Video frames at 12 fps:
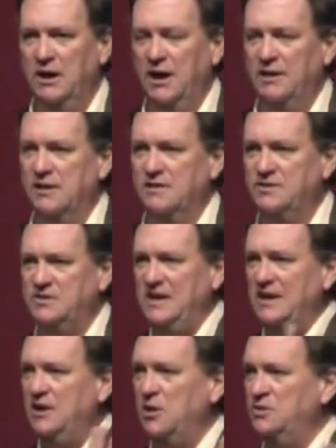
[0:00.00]
And the
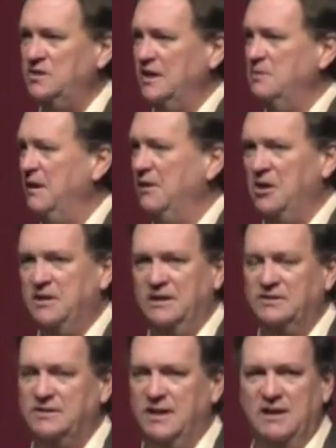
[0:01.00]
C E O said to me, look,
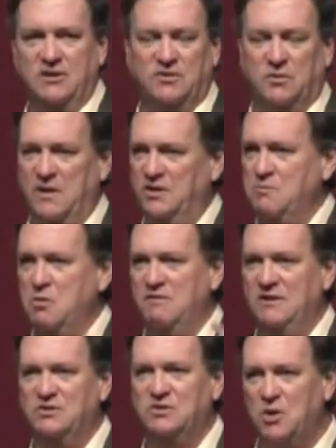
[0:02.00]
this industry is
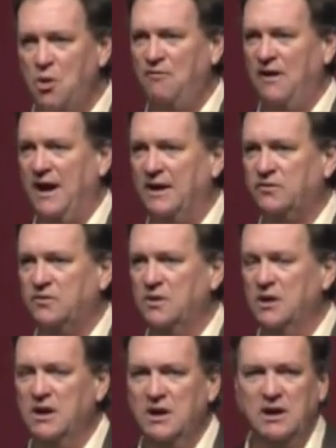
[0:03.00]
moving so fast.
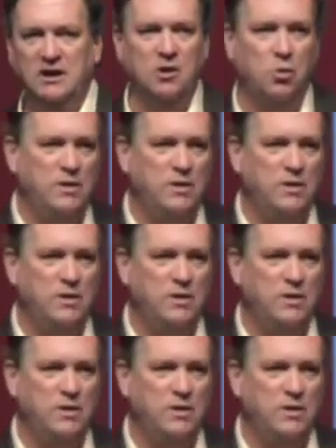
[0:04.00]
You know,